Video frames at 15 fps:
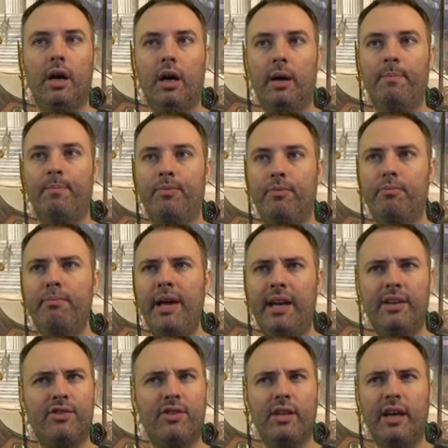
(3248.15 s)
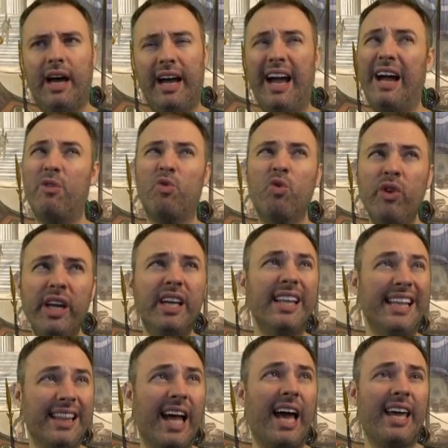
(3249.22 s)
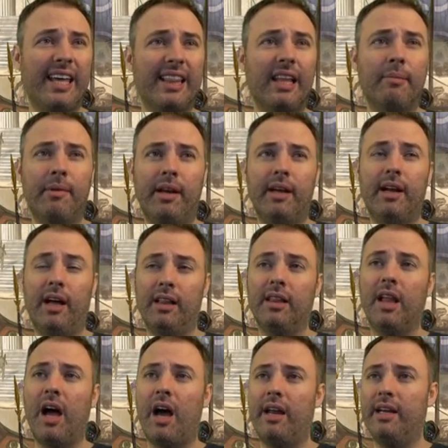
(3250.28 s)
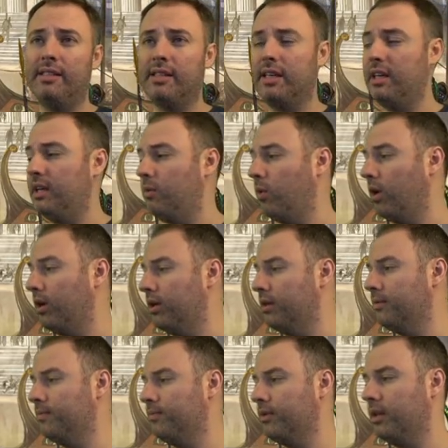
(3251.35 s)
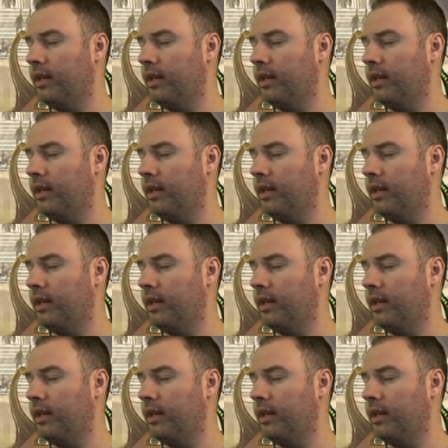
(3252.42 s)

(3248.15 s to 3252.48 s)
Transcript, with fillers: Um, menace, I, I really like in limited a lot as a keyword.